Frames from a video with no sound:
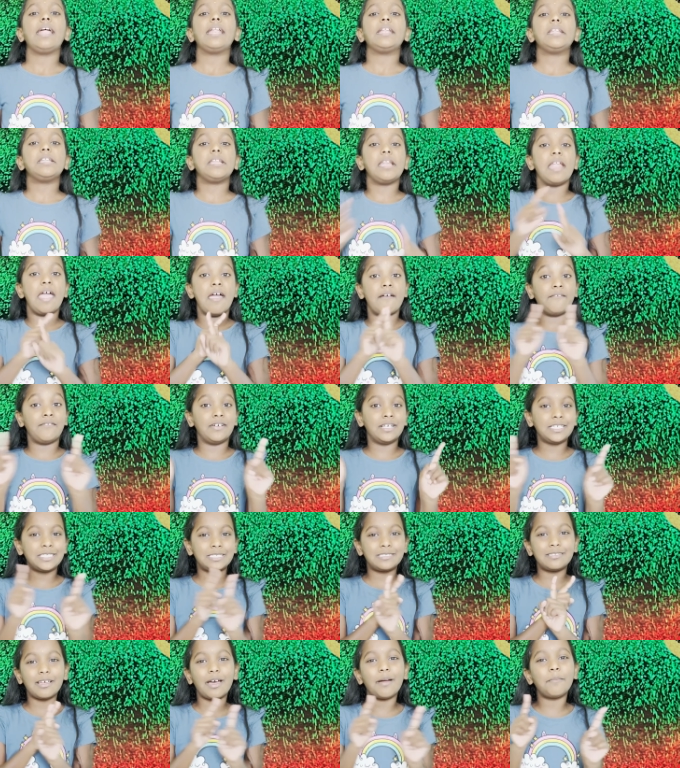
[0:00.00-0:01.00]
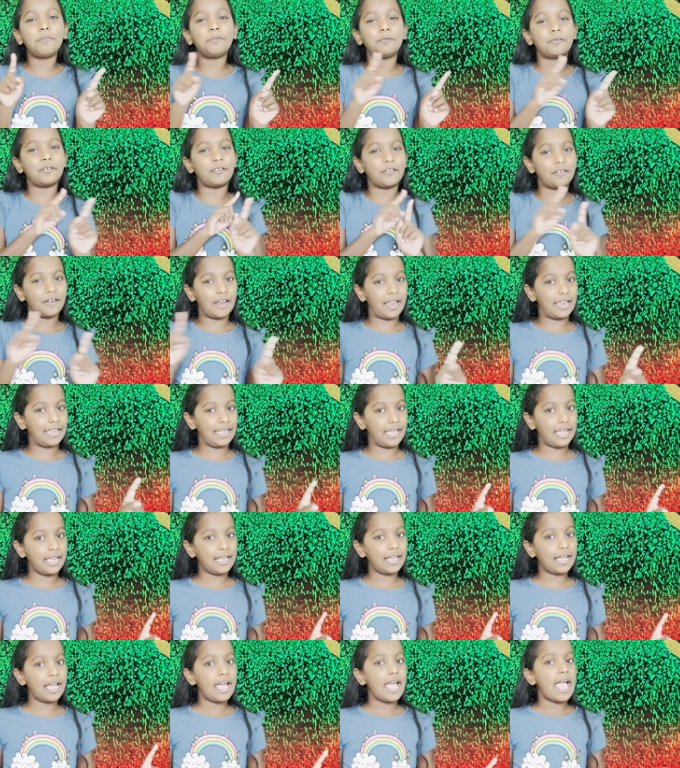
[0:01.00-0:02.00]
Never stop
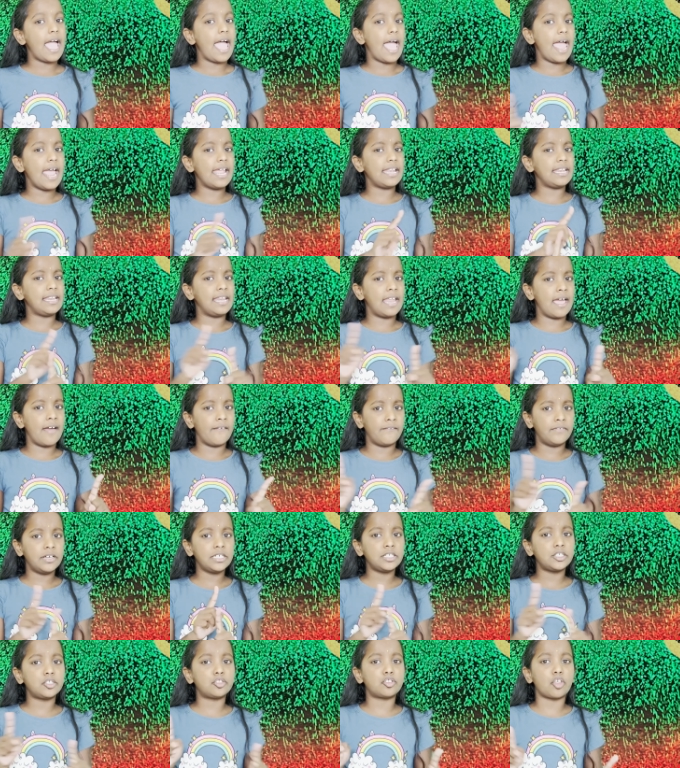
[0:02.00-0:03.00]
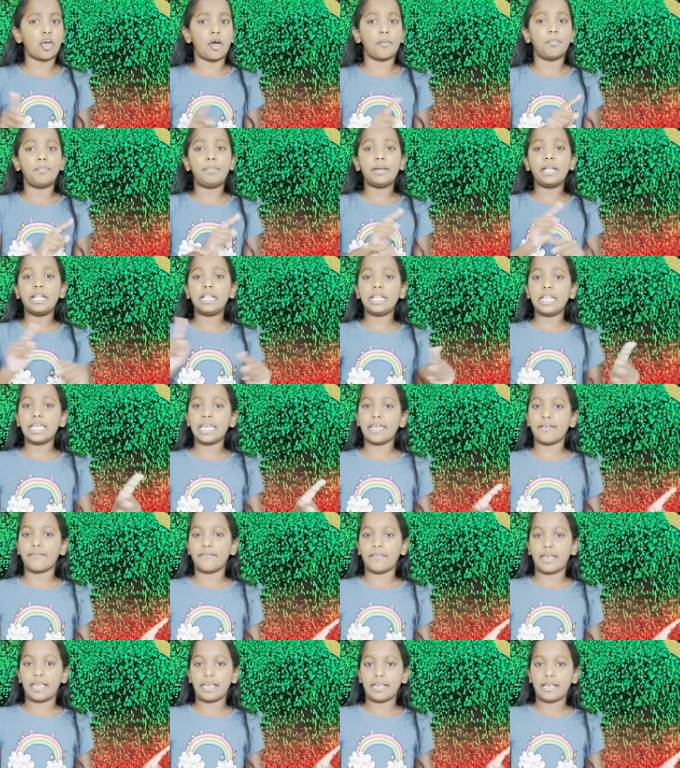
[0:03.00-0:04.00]
trying and never stop
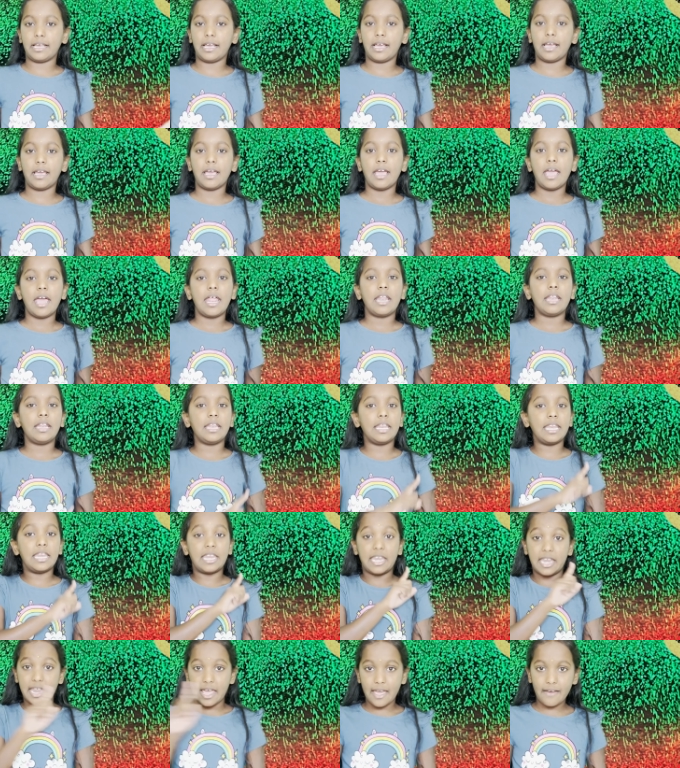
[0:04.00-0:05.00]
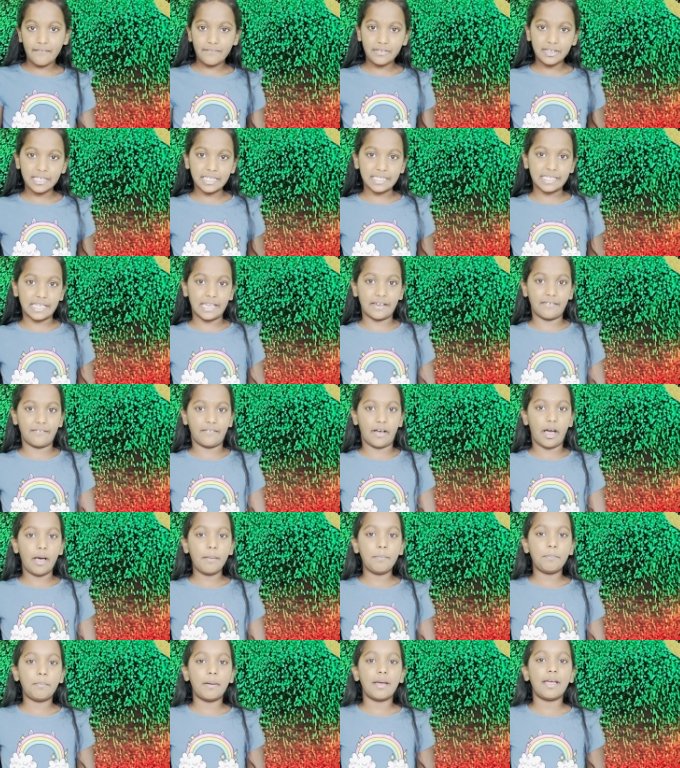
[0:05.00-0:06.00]
believing. Never give
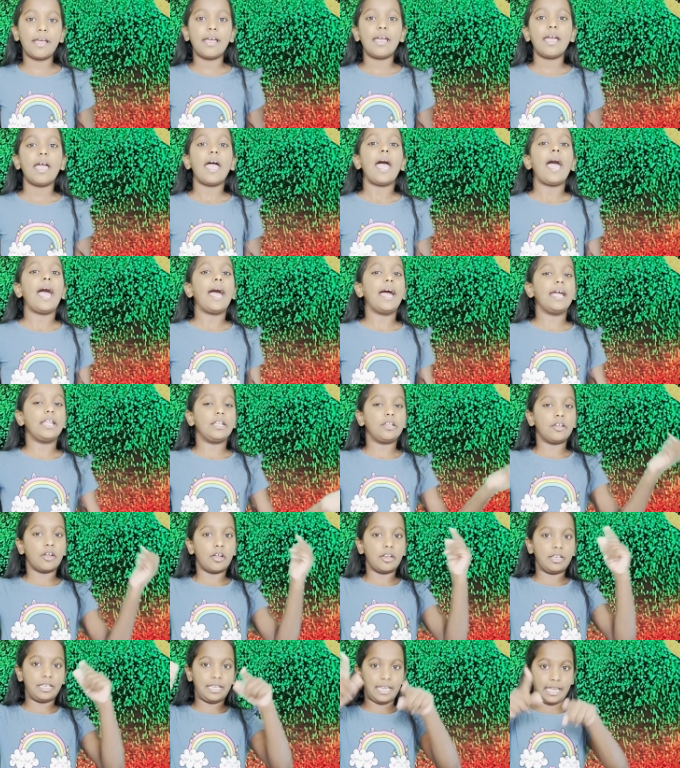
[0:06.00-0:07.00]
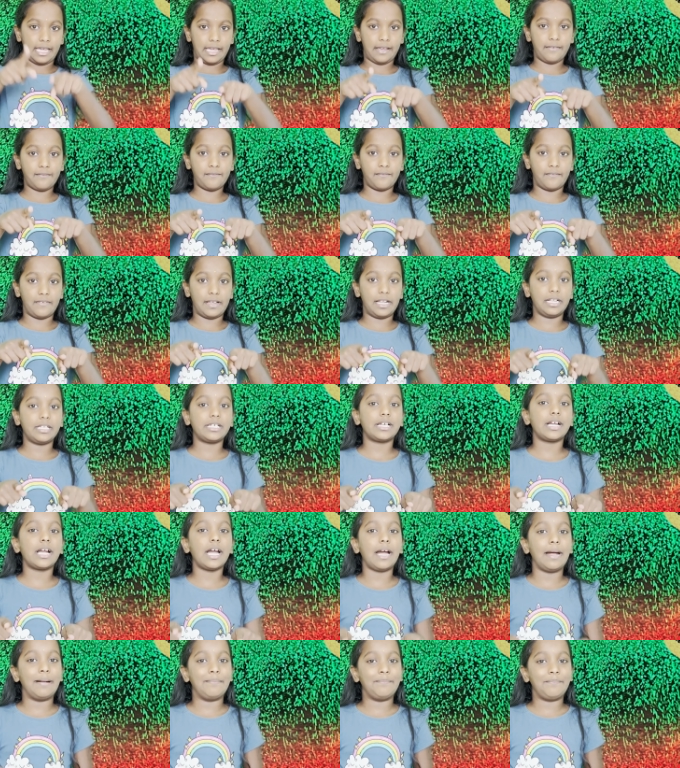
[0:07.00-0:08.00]
up and your day will
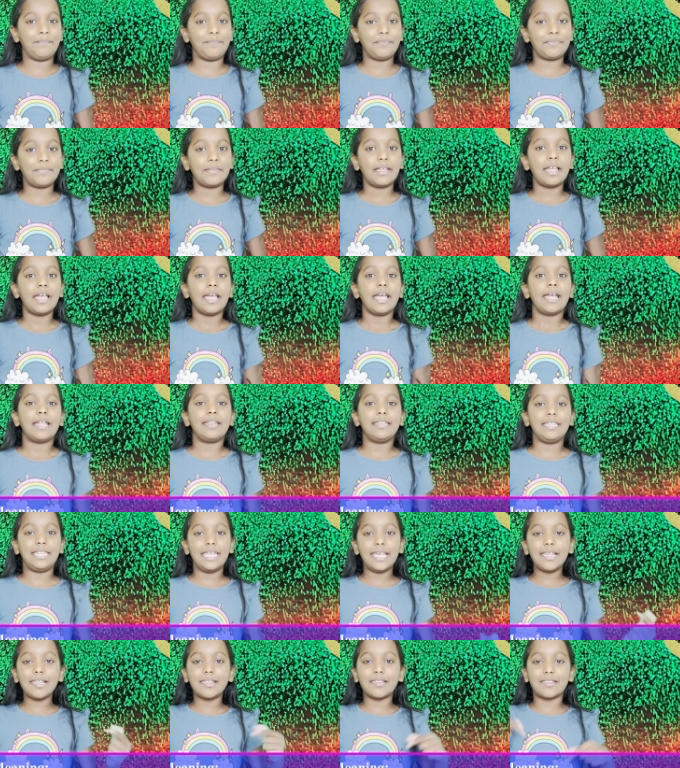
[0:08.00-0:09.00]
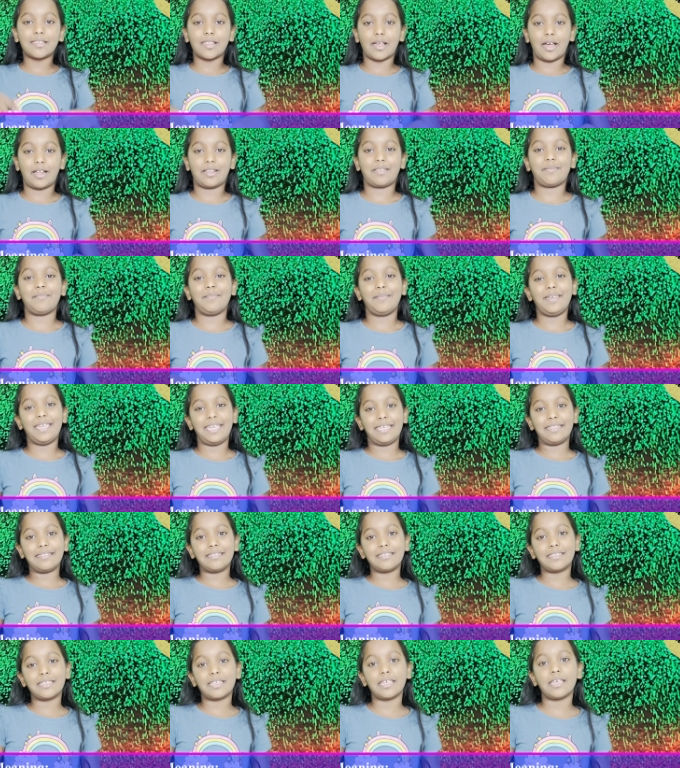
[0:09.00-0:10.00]
come. This thought
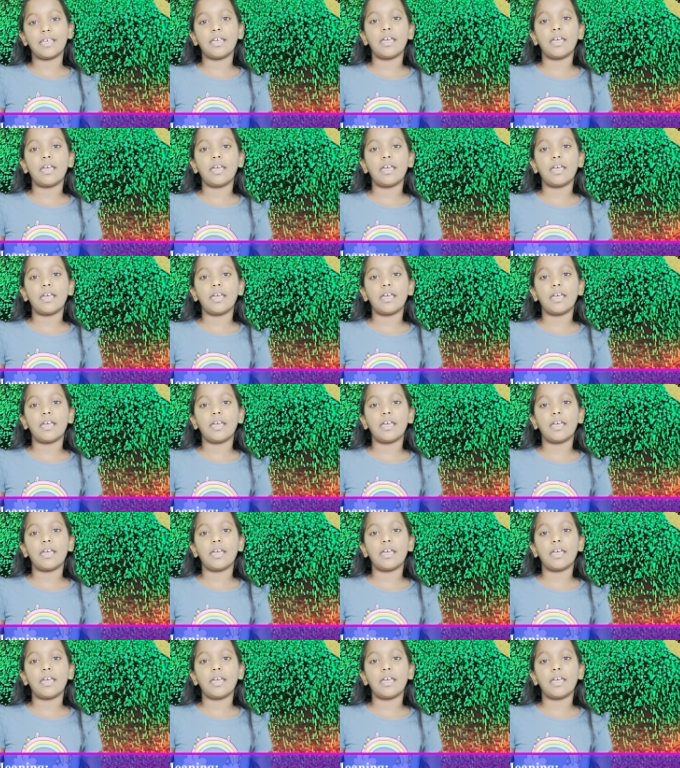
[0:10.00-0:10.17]
means